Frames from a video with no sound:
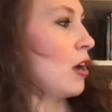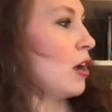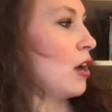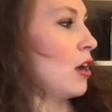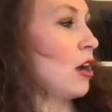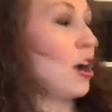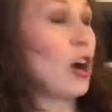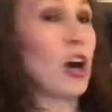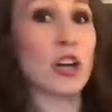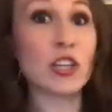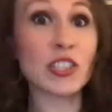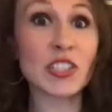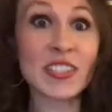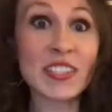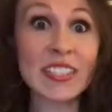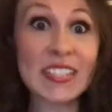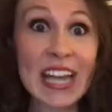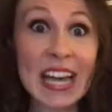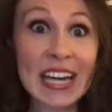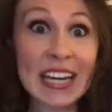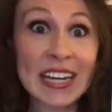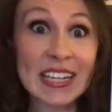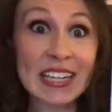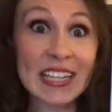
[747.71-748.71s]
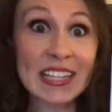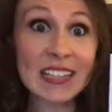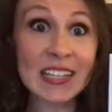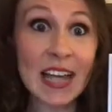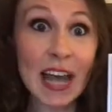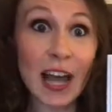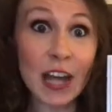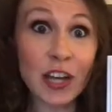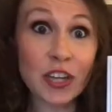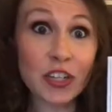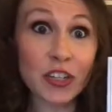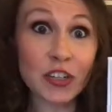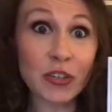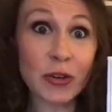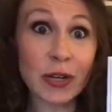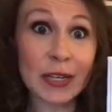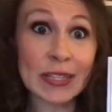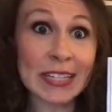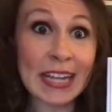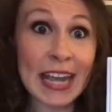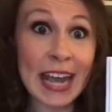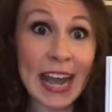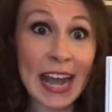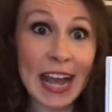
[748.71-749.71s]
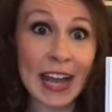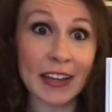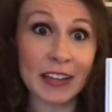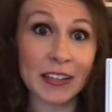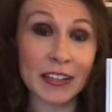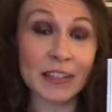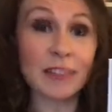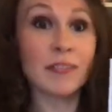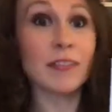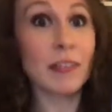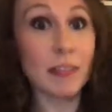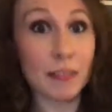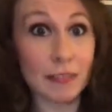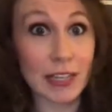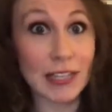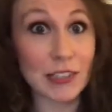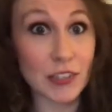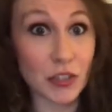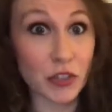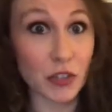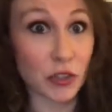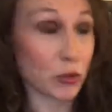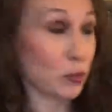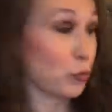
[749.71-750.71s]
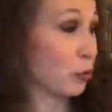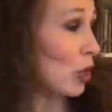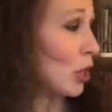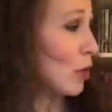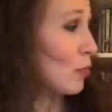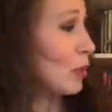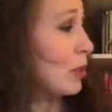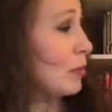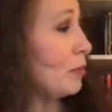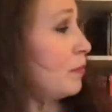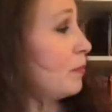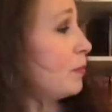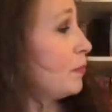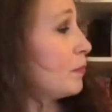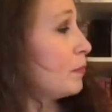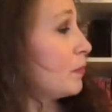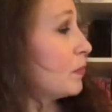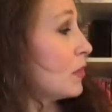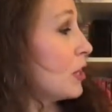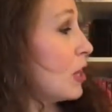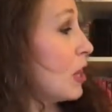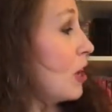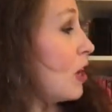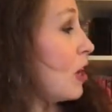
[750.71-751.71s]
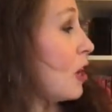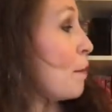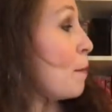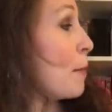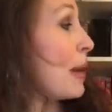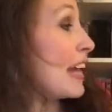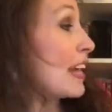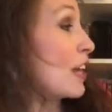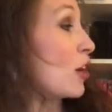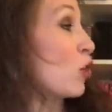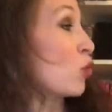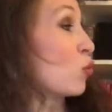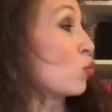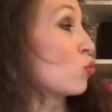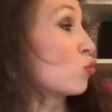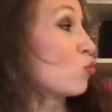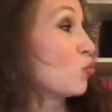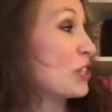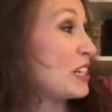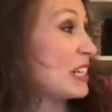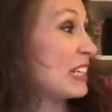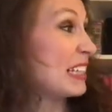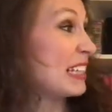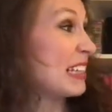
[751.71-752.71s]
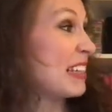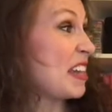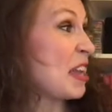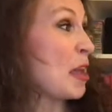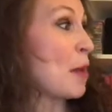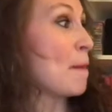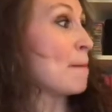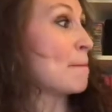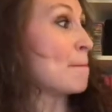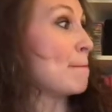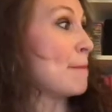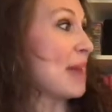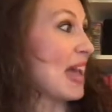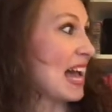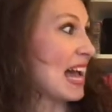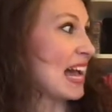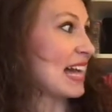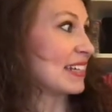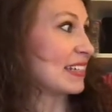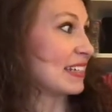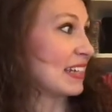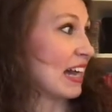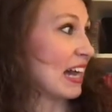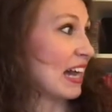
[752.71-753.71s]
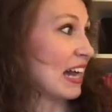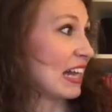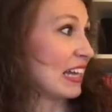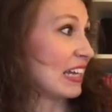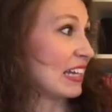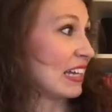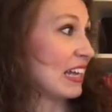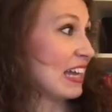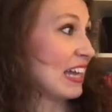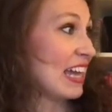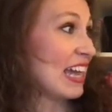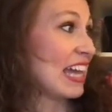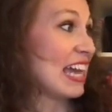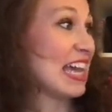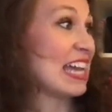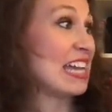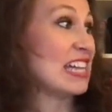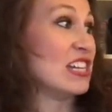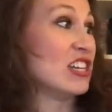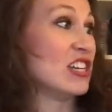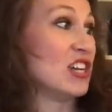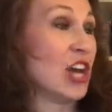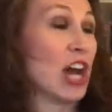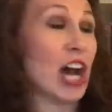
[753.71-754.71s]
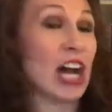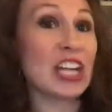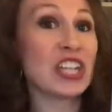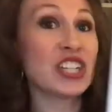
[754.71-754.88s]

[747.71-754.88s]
Our setting is under attack. That's a good problem. By a really bad guy. And not